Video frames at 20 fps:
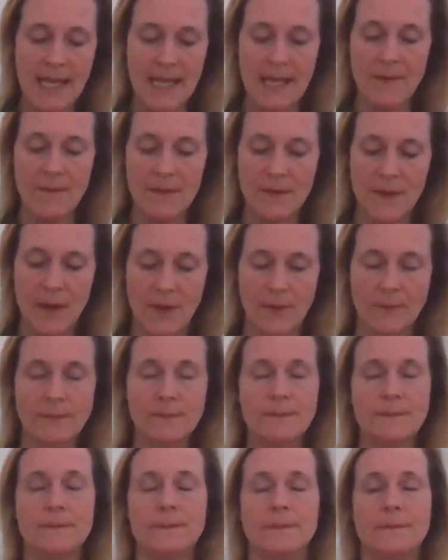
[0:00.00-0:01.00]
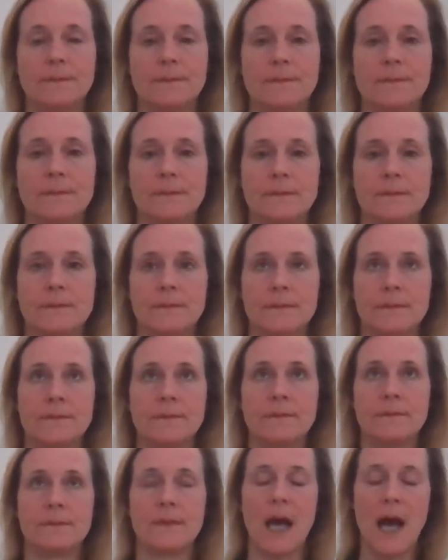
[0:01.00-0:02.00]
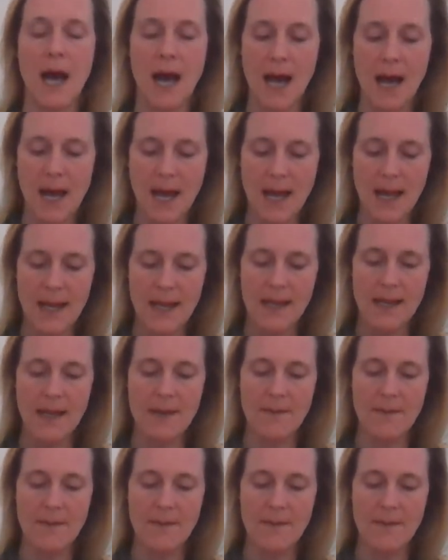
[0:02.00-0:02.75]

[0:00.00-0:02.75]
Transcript: Even though I